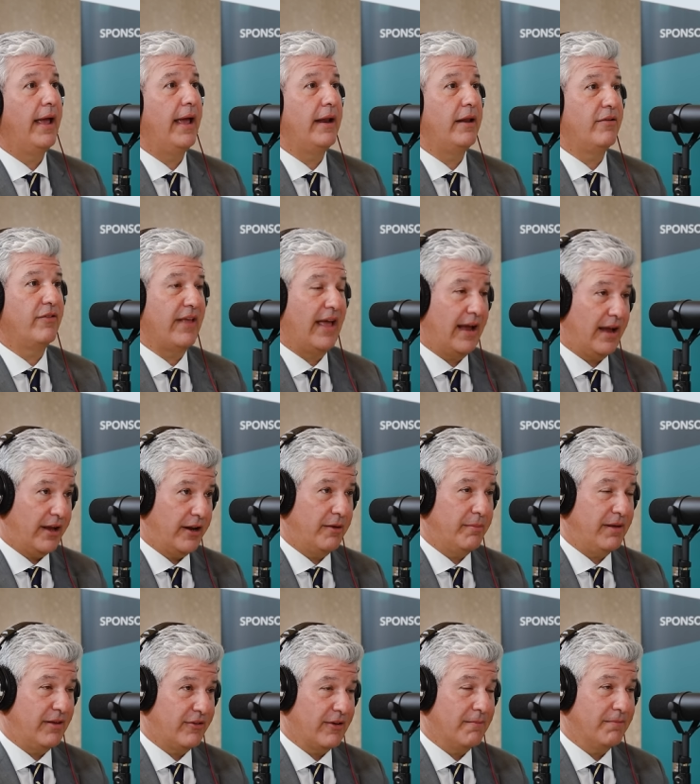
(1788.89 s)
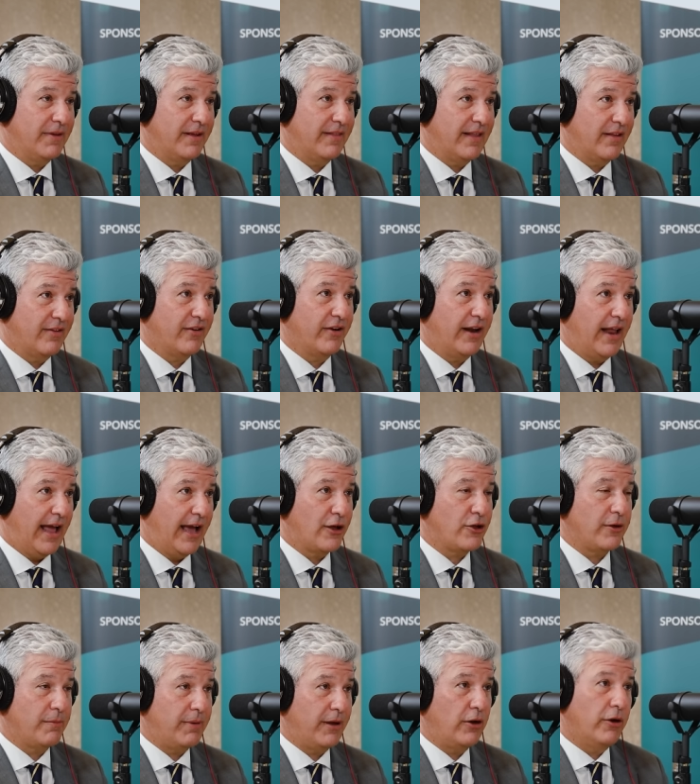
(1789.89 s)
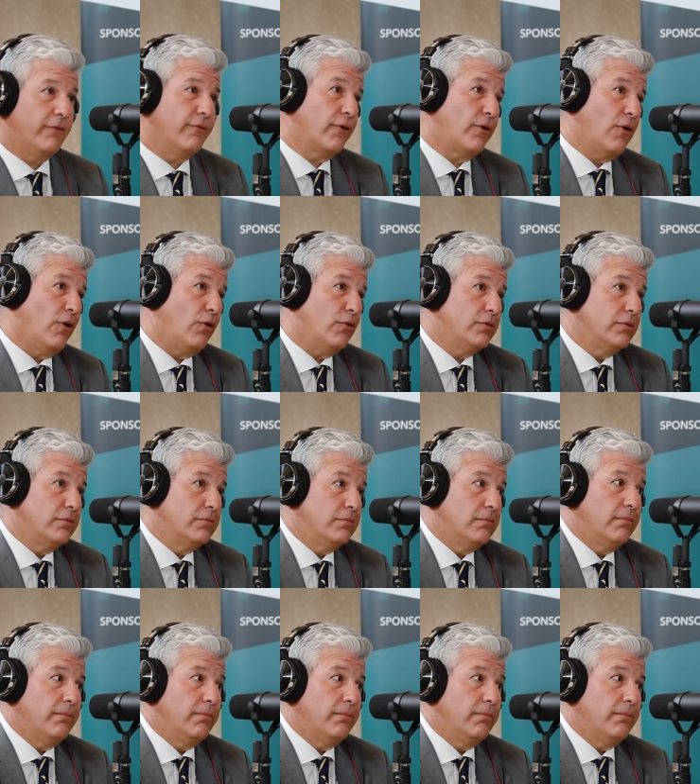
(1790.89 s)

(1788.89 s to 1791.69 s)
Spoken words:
And is that going to be something that's going to actually be good for gold?